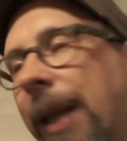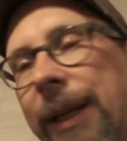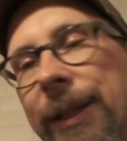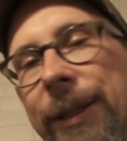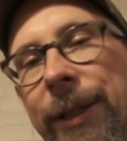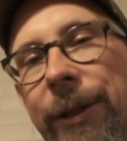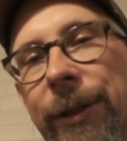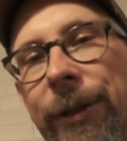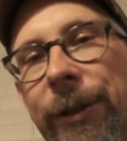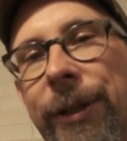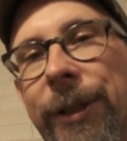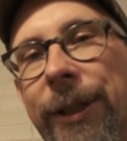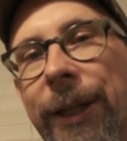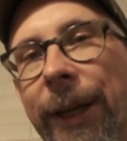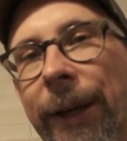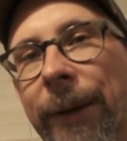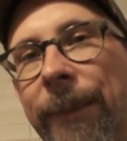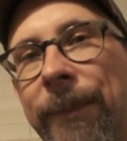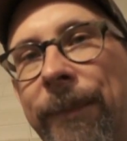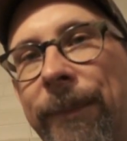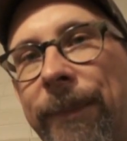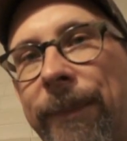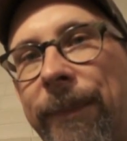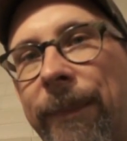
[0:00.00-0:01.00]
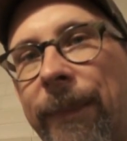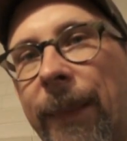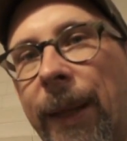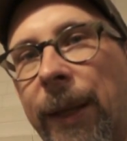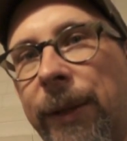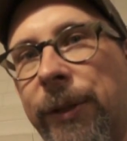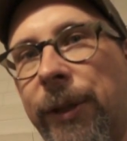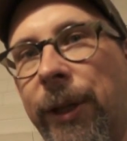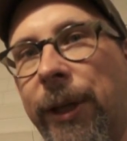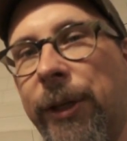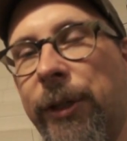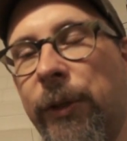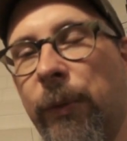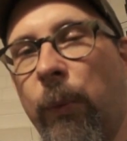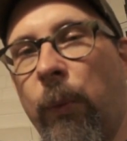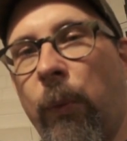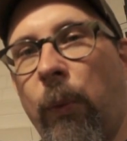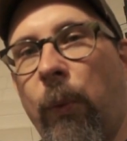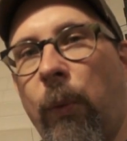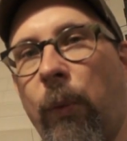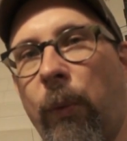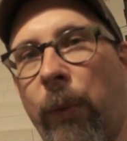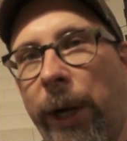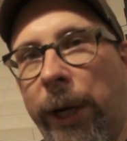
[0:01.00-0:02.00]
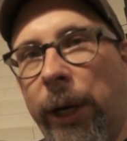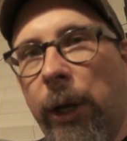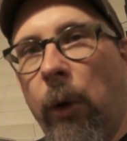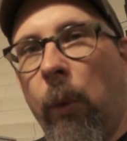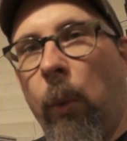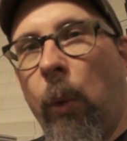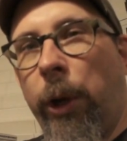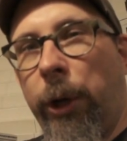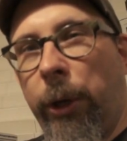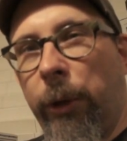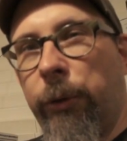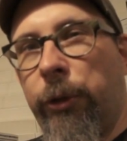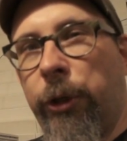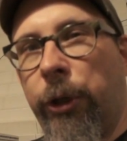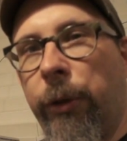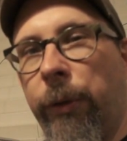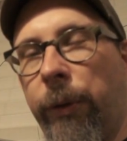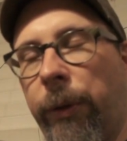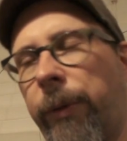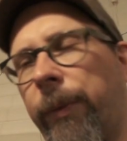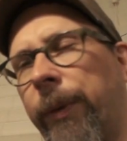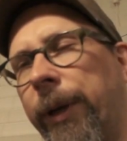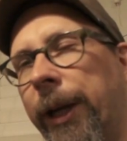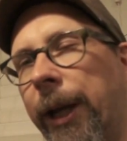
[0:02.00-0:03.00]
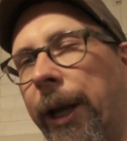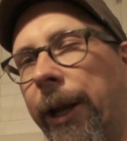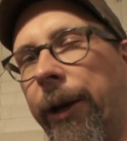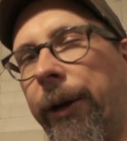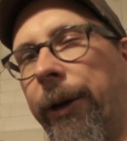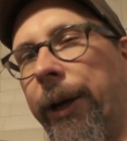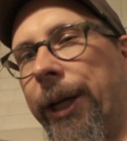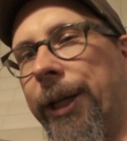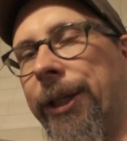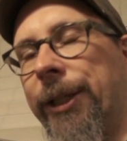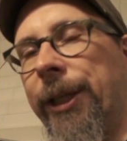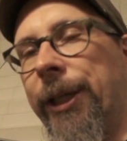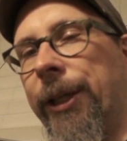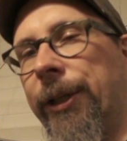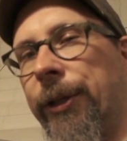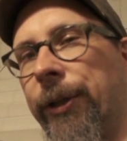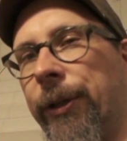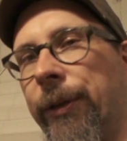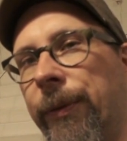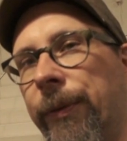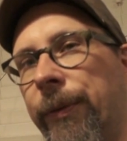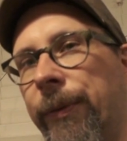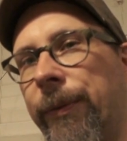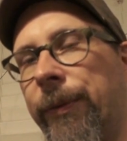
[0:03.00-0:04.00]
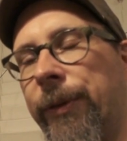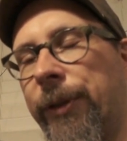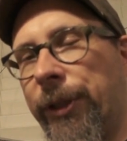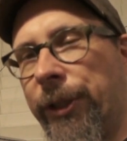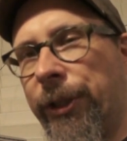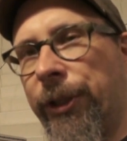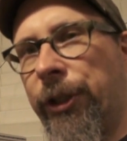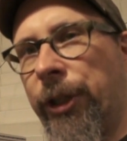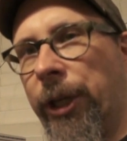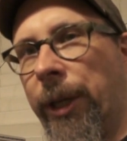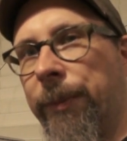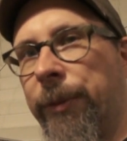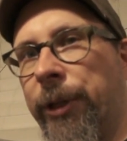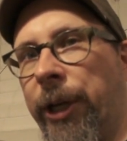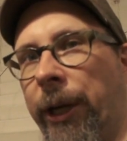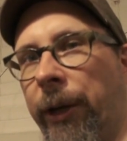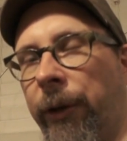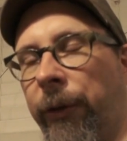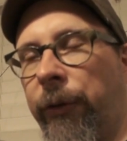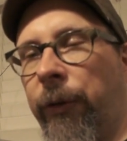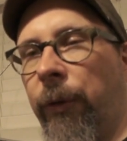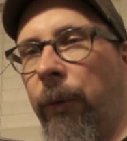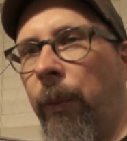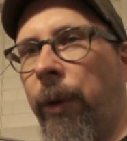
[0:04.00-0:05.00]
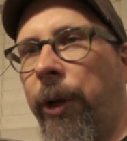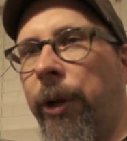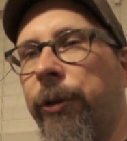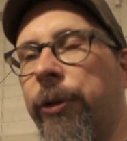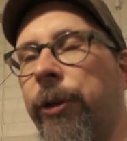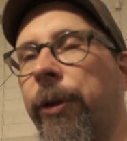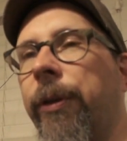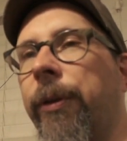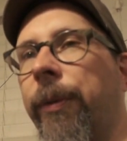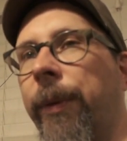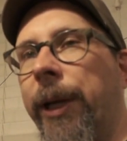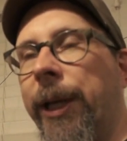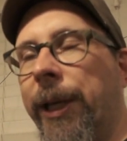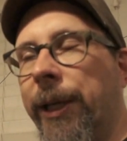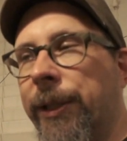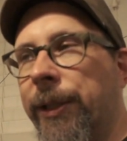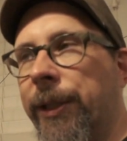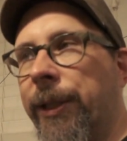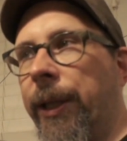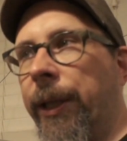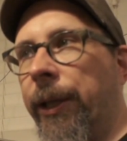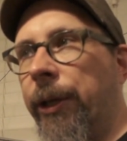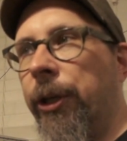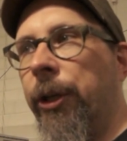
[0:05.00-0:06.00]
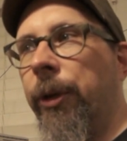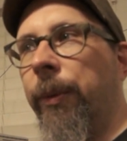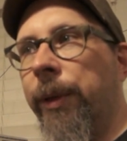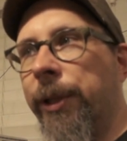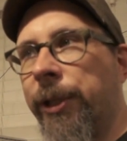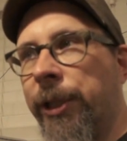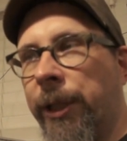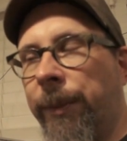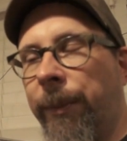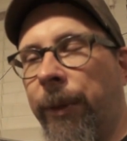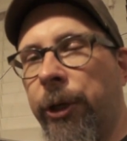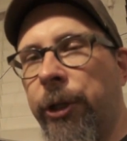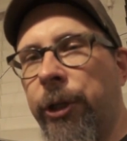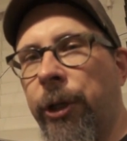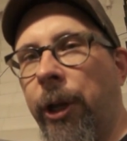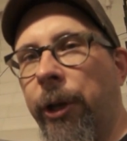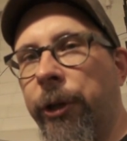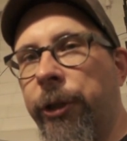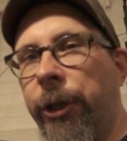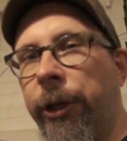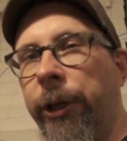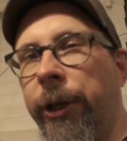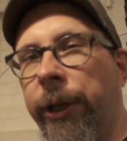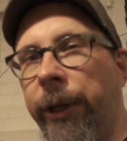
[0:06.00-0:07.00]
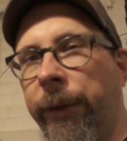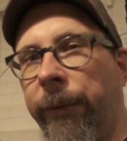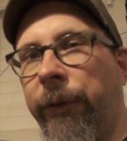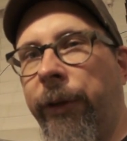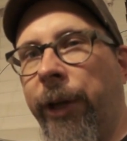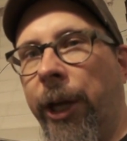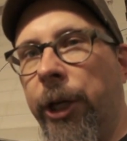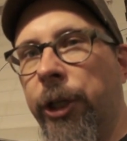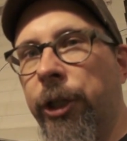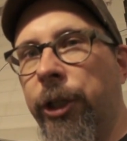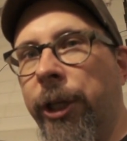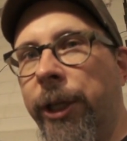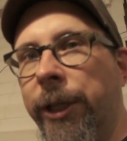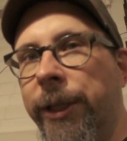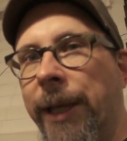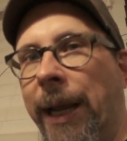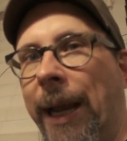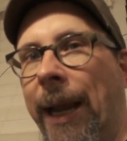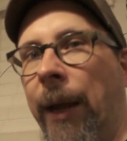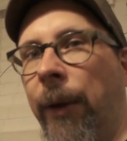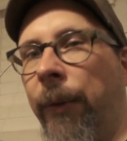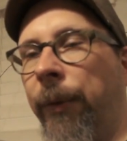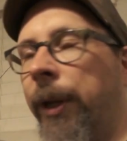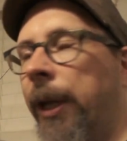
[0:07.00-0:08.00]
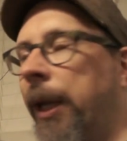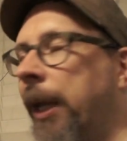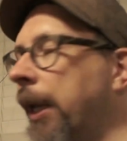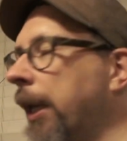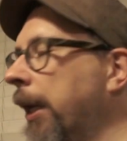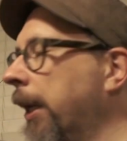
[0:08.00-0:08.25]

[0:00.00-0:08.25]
that's interesting. So it's Radio one oh two point three on their H D two subchannel. So one oh two point three is the newest commercial alternative station in town.